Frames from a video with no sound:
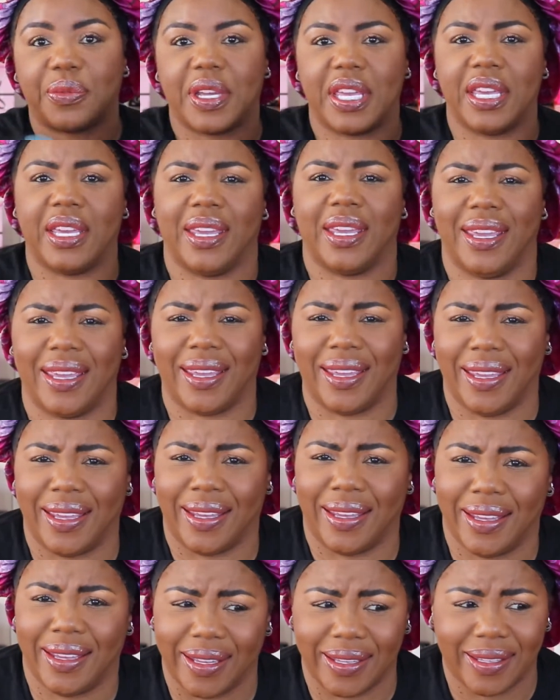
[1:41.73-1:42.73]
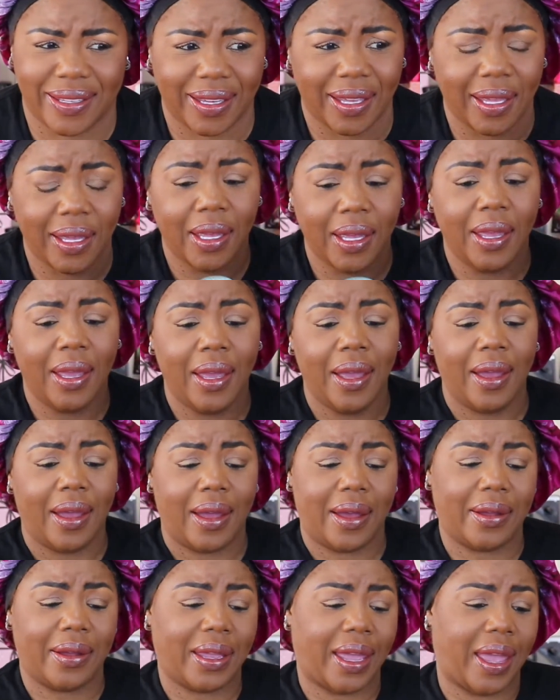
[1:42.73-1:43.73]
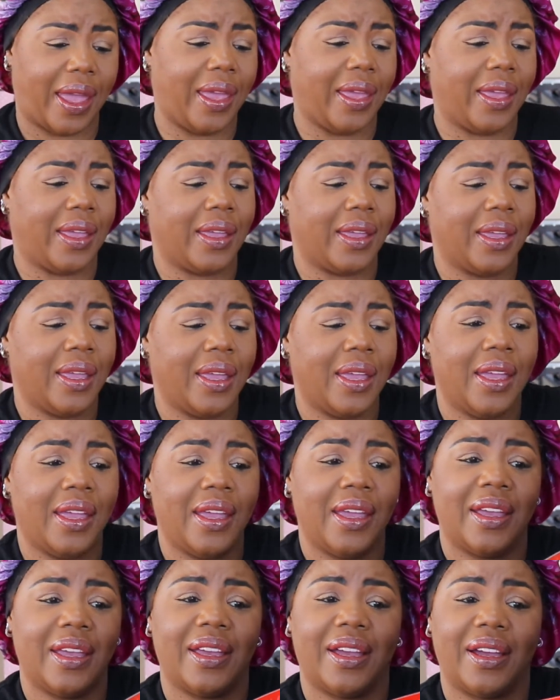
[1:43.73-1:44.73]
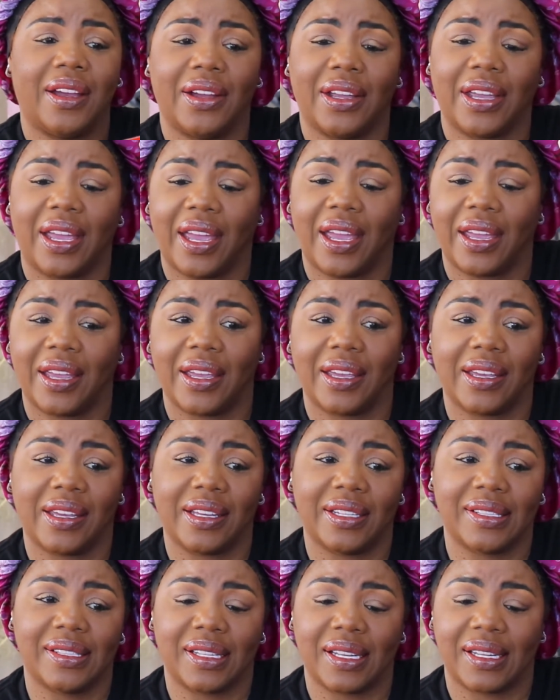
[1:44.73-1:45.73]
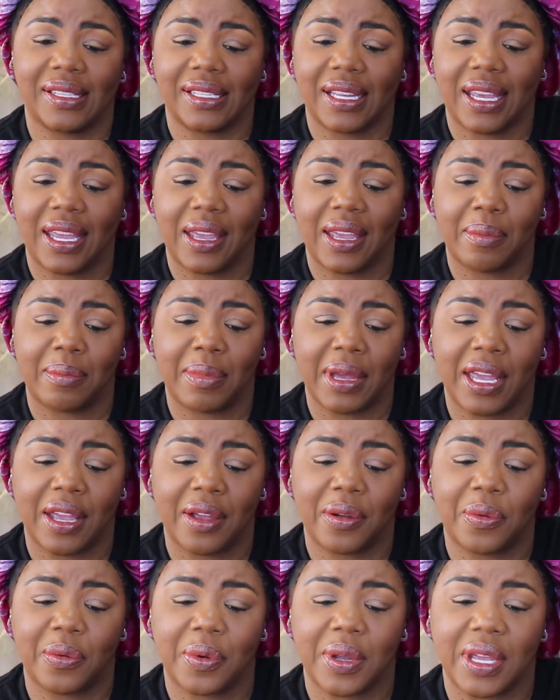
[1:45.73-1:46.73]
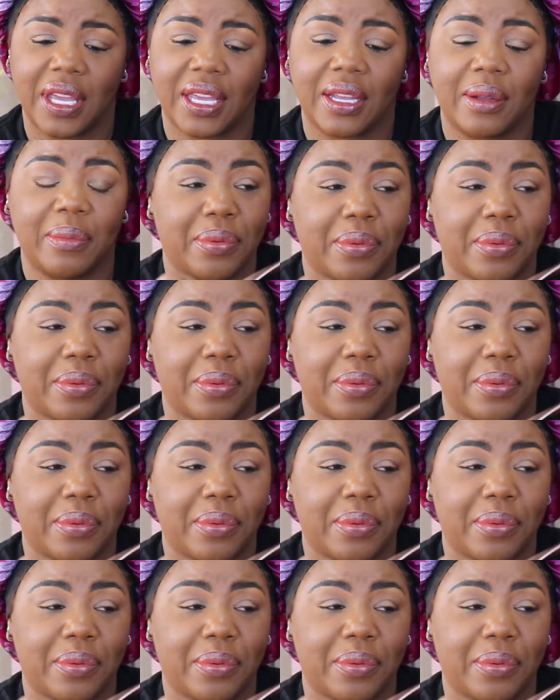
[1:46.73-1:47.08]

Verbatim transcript: the wig. Okay. Okay. It says headband wig